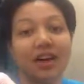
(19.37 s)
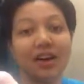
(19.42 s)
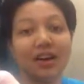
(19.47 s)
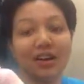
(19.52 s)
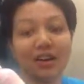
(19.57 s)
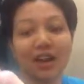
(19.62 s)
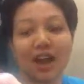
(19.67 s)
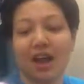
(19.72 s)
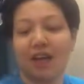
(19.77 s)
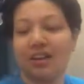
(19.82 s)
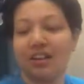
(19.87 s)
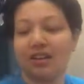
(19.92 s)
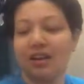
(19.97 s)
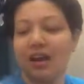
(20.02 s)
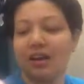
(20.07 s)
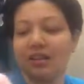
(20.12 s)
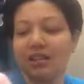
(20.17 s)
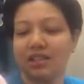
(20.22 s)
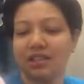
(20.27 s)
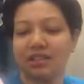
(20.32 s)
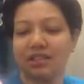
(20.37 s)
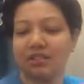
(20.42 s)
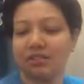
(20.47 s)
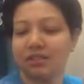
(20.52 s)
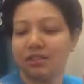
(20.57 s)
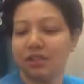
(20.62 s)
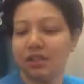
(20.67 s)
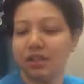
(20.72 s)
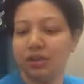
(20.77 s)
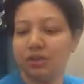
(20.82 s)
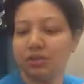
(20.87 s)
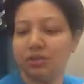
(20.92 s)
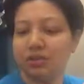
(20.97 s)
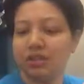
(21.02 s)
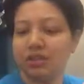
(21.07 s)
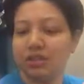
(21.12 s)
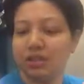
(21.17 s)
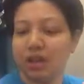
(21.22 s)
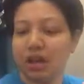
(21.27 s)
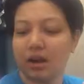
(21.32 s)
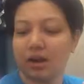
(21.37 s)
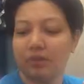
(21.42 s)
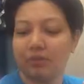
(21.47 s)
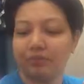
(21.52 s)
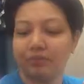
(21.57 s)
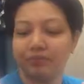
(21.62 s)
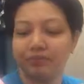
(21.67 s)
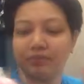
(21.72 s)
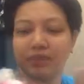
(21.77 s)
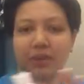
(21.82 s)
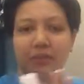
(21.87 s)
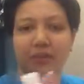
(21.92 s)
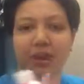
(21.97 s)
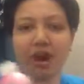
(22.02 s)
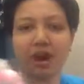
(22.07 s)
I just used the